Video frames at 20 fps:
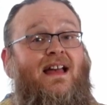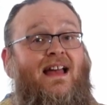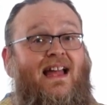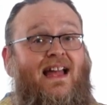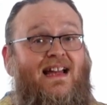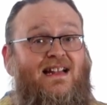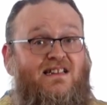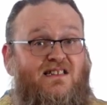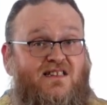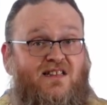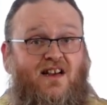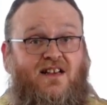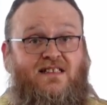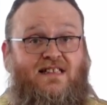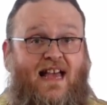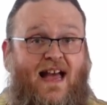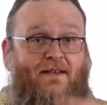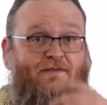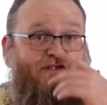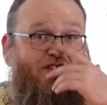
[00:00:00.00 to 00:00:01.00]
It does
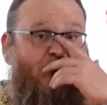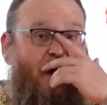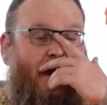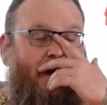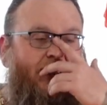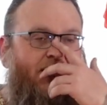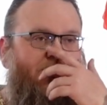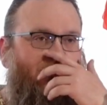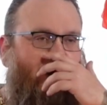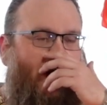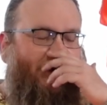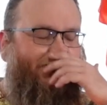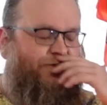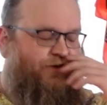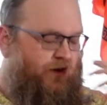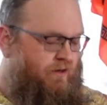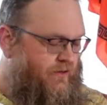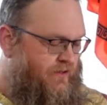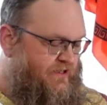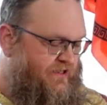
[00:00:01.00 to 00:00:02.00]
have shell
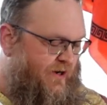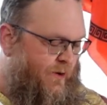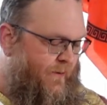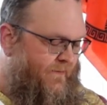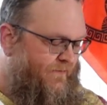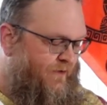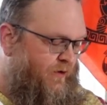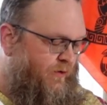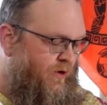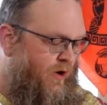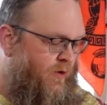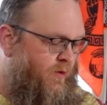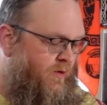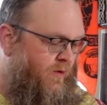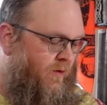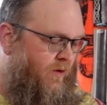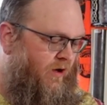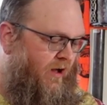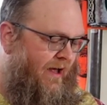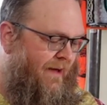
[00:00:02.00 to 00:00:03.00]
ejection. So if your
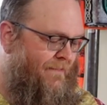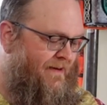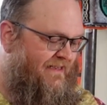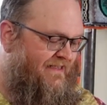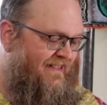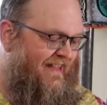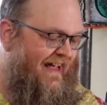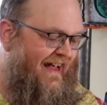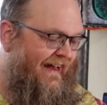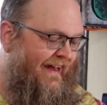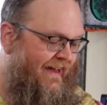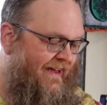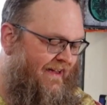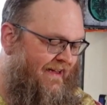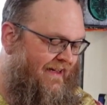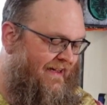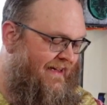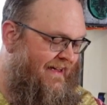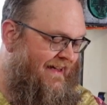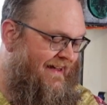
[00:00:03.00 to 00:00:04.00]
local club is like,
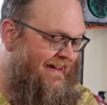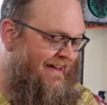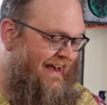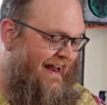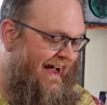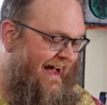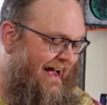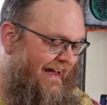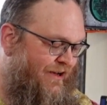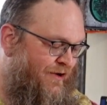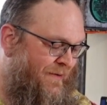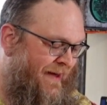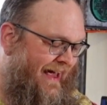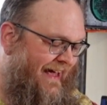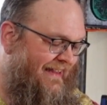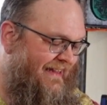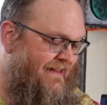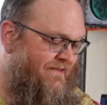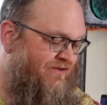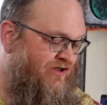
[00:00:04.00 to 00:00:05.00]
nah, you
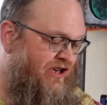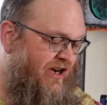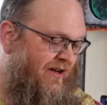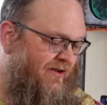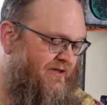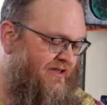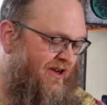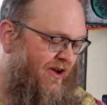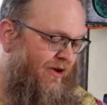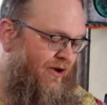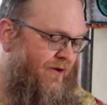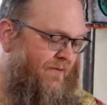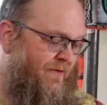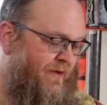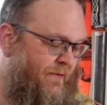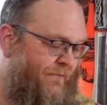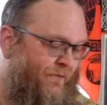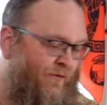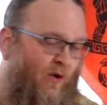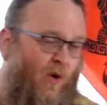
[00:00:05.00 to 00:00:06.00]
can't leave shells all over
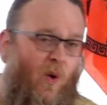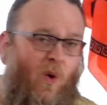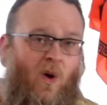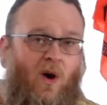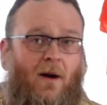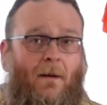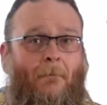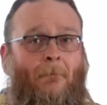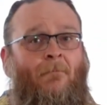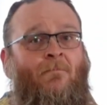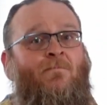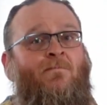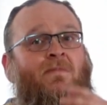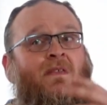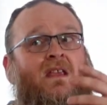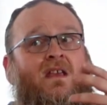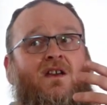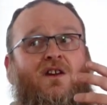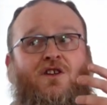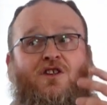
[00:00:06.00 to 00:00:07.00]
the floor,
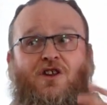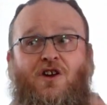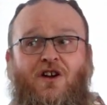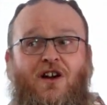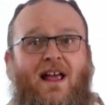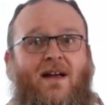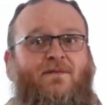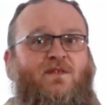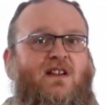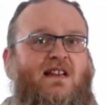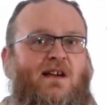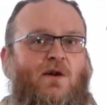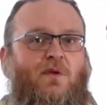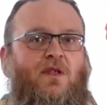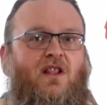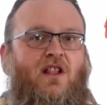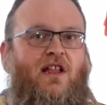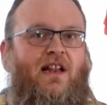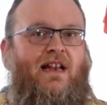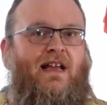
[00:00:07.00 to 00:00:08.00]
you're going to have to deal with
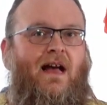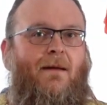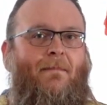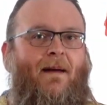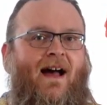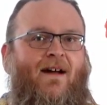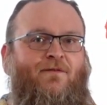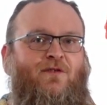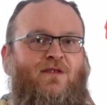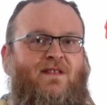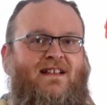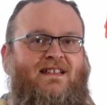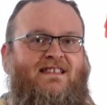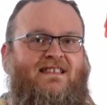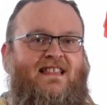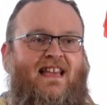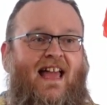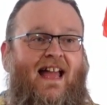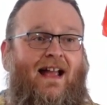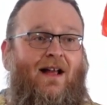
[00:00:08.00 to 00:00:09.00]
cleaning up after this
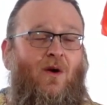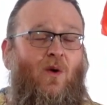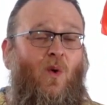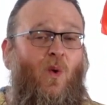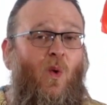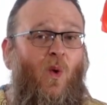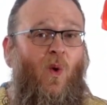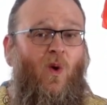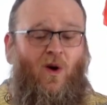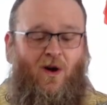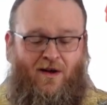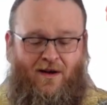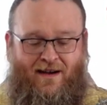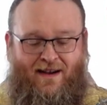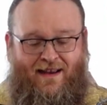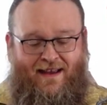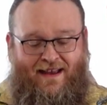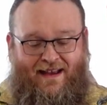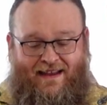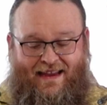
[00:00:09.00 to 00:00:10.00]
thing or
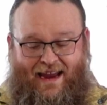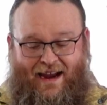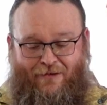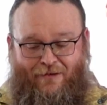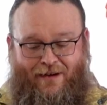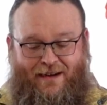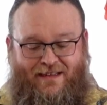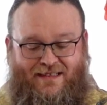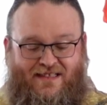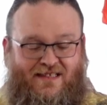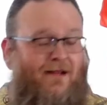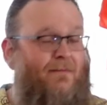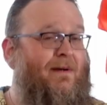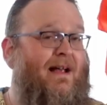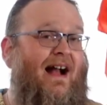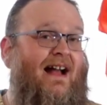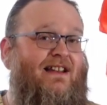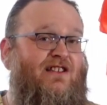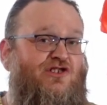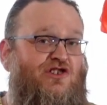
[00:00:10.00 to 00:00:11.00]
carrying some
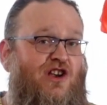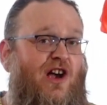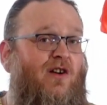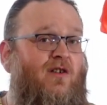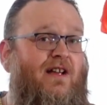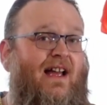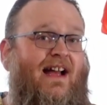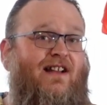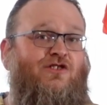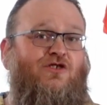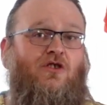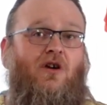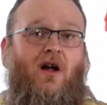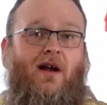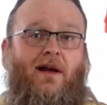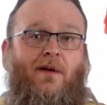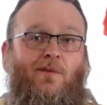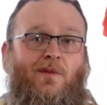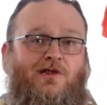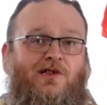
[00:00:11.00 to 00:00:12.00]
kind of shell catcher on
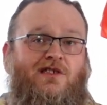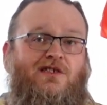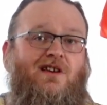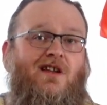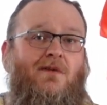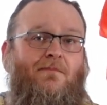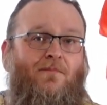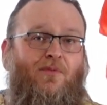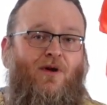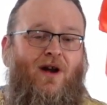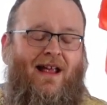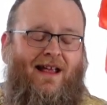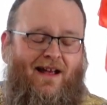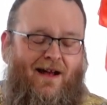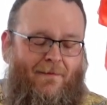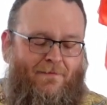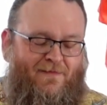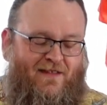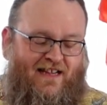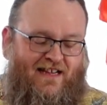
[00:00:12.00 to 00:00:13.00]
it, which is going to break
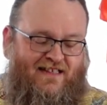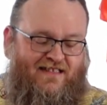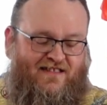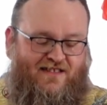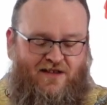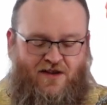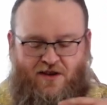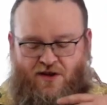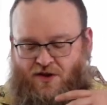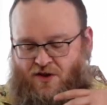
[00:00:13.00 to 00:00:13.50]
up these